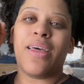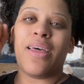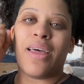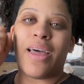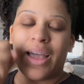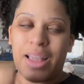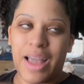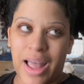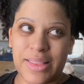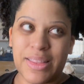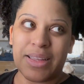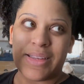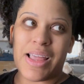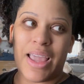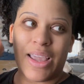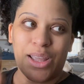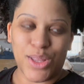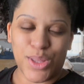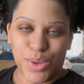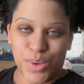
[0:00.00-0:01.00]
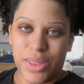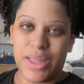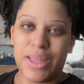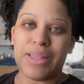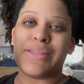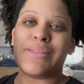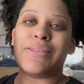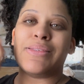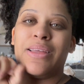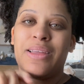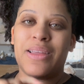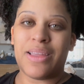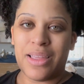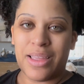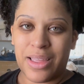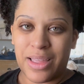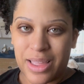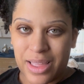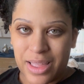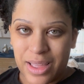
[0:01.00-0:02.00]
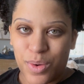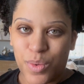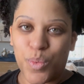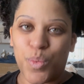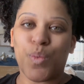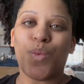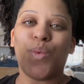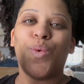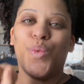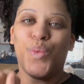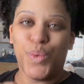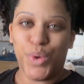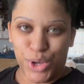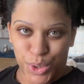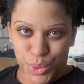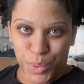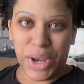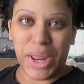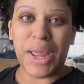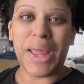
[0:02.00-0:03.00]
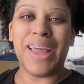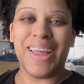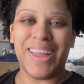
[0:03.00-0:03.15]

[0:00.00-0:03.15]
I got this, I can do this, we're doing it.